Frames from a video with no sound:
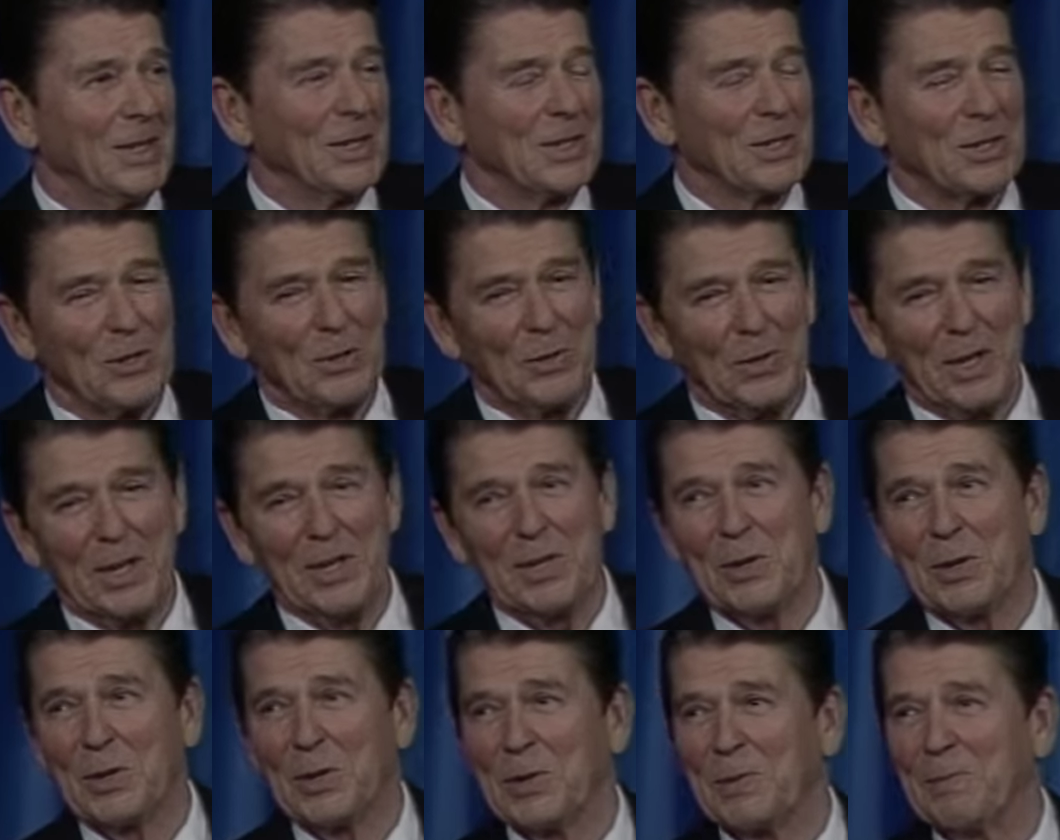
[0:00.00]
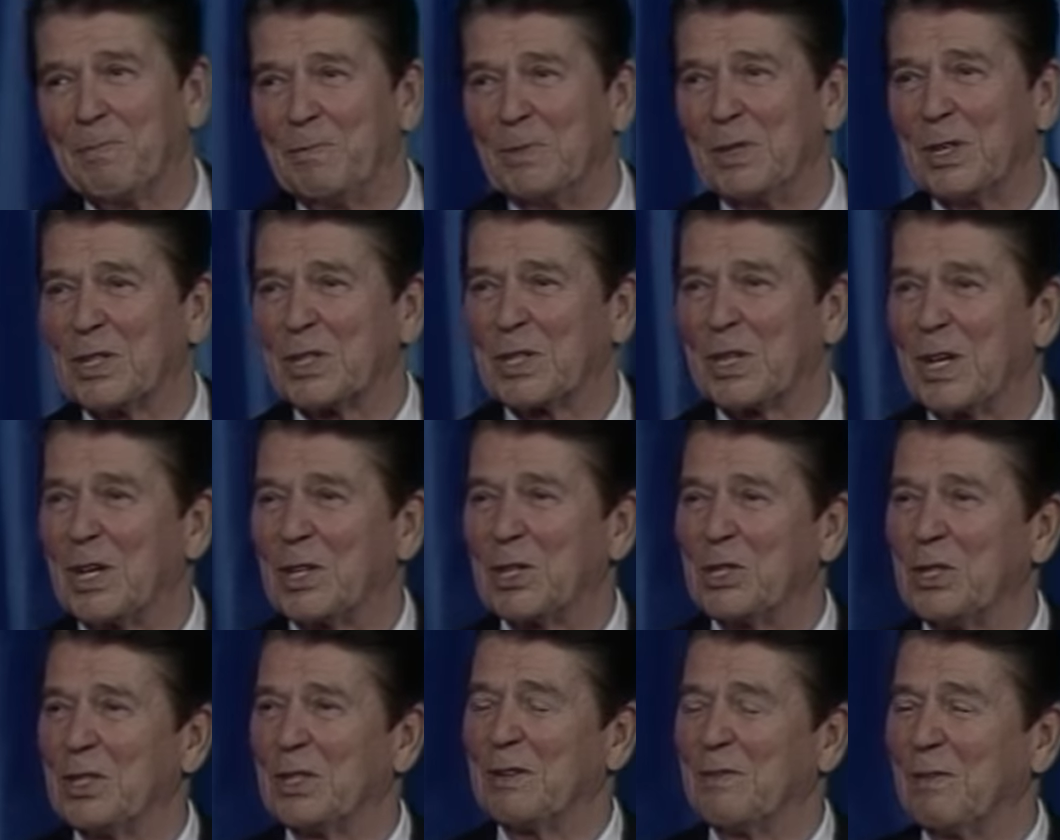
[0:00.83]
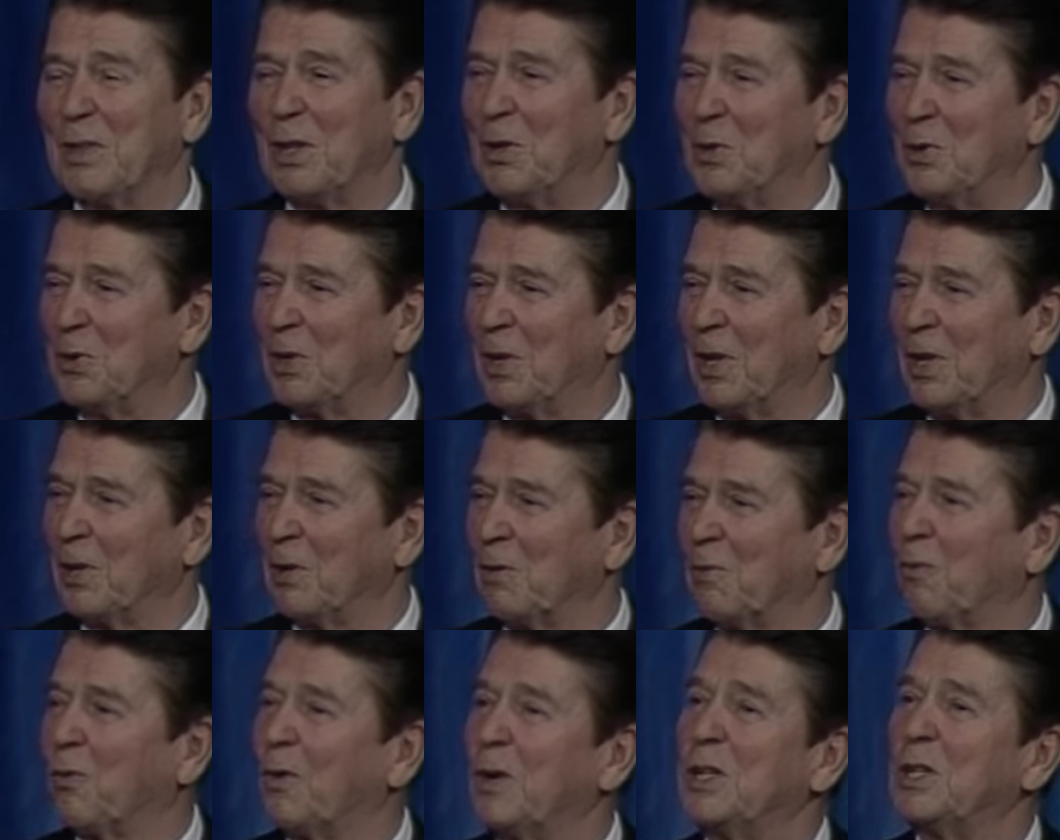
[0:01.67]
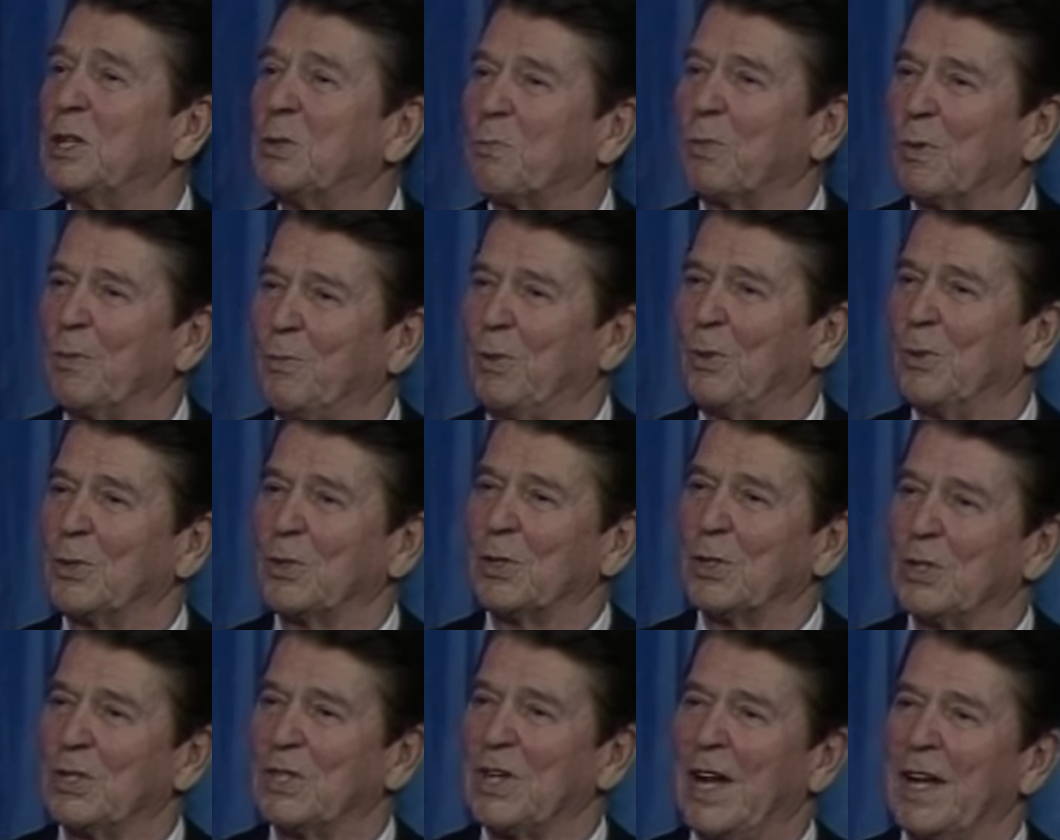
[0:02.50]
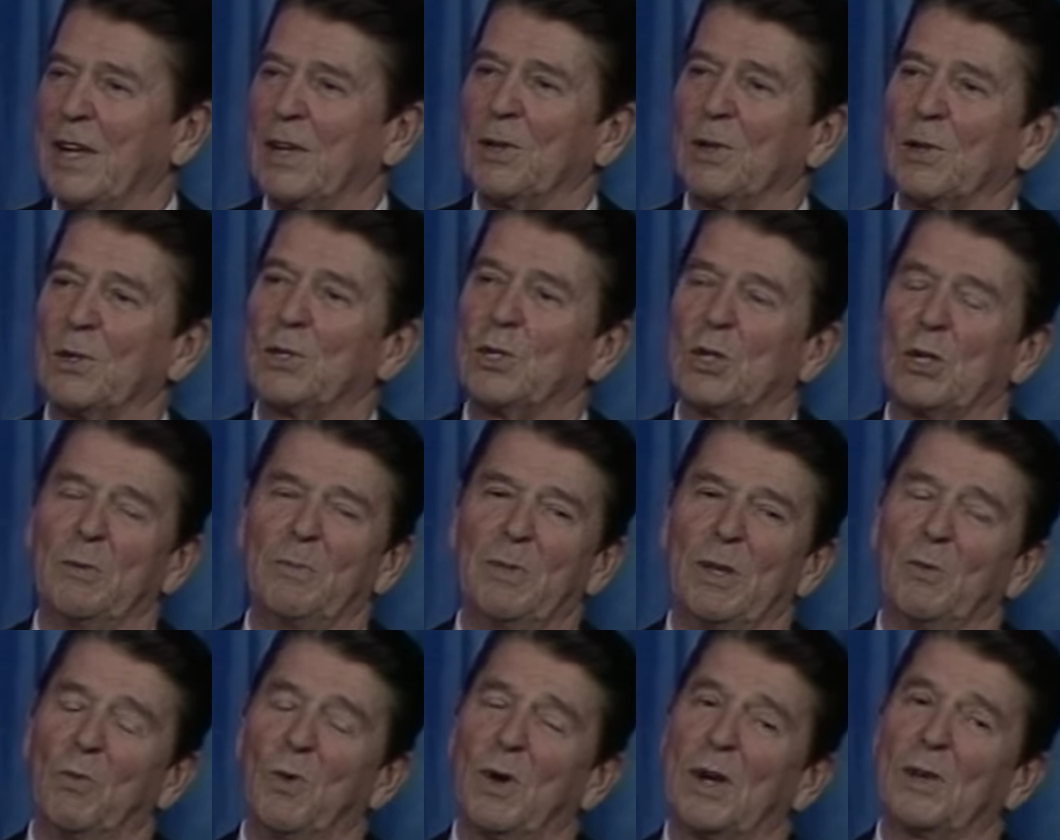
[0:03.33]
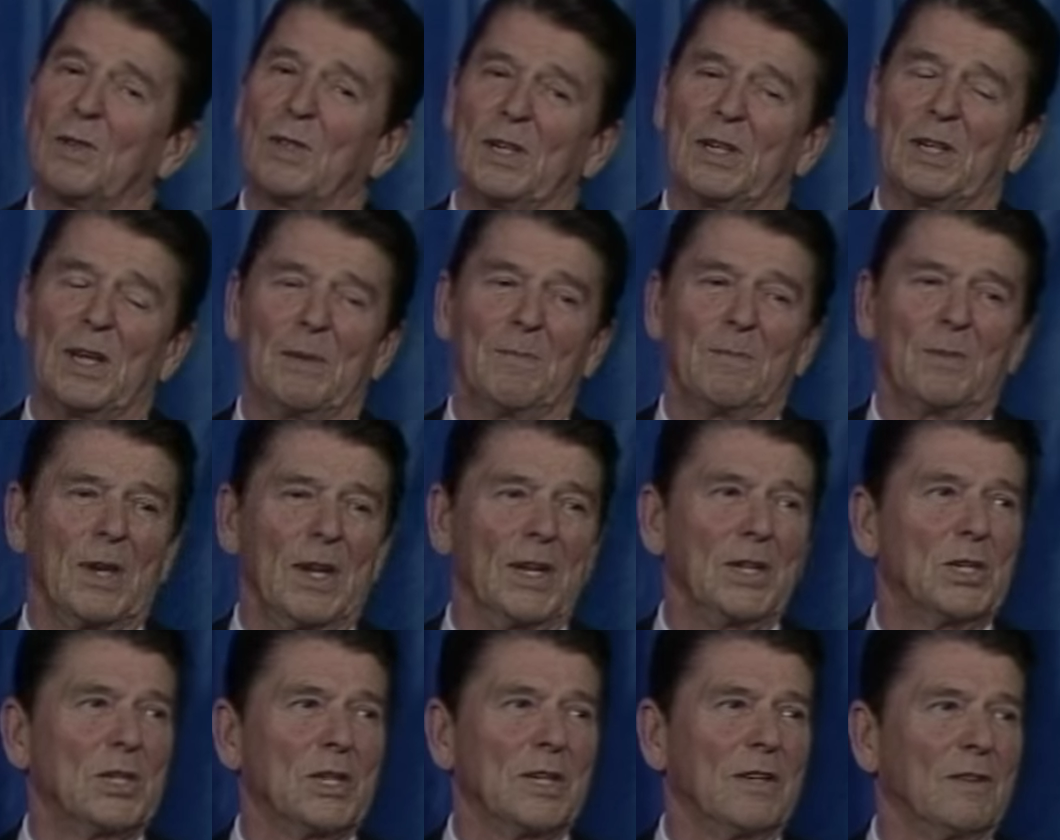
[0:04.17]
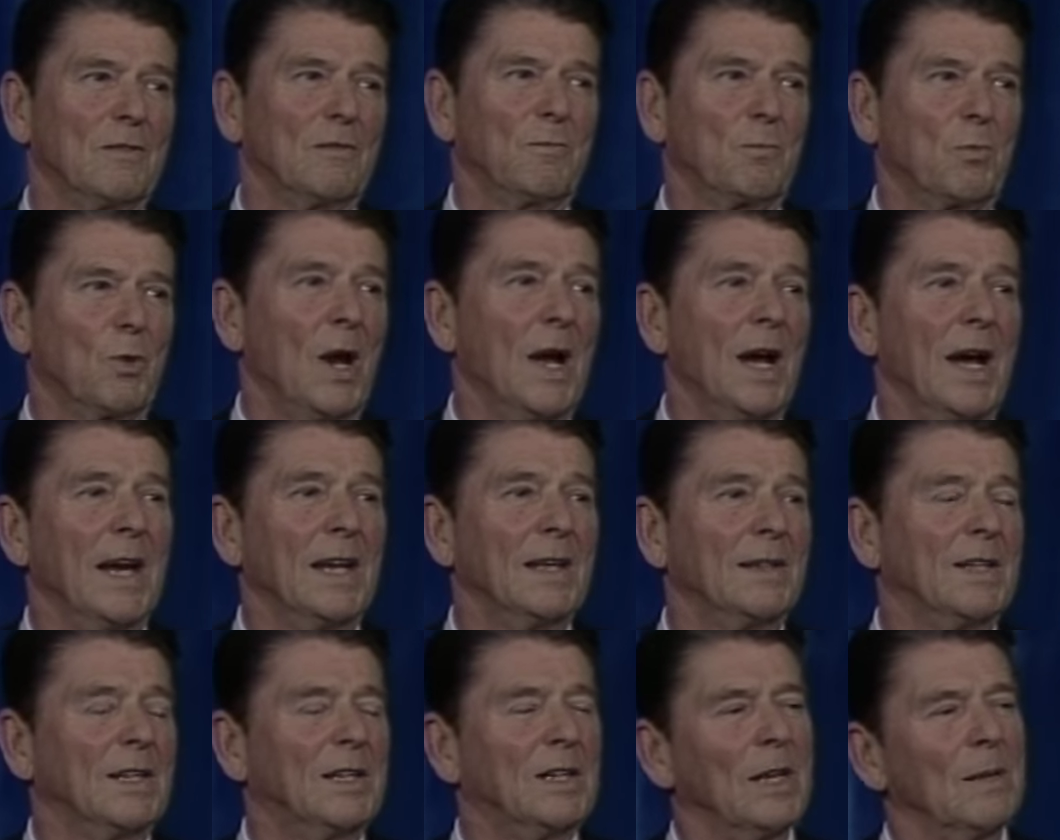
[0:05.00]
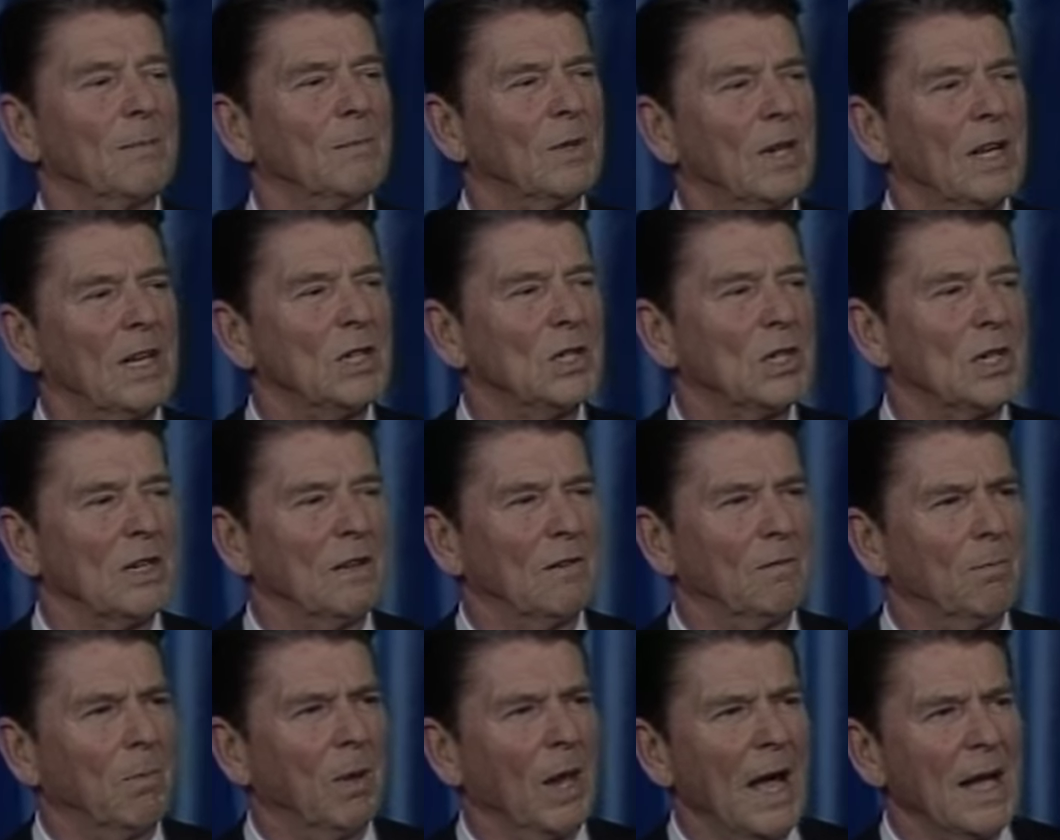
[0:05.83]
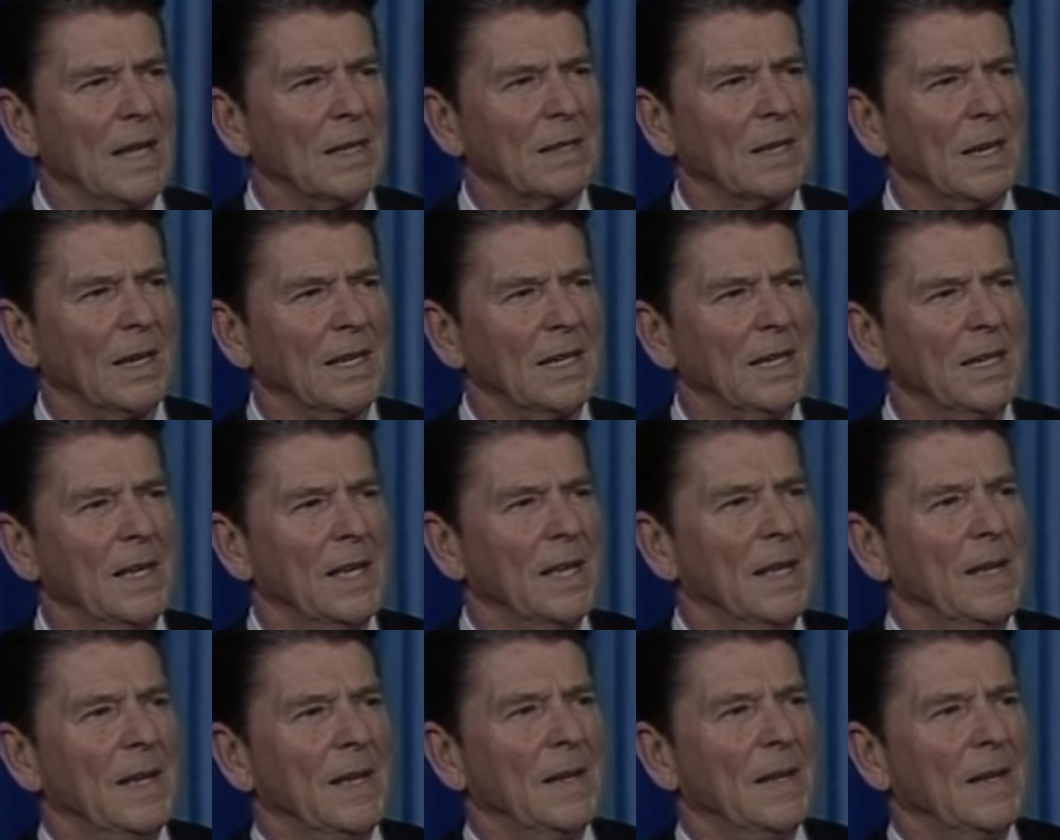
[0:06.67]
So in your discussions of the nuclear freeze proposals, I urge you to beware the temptation of pride, the temptation of blithely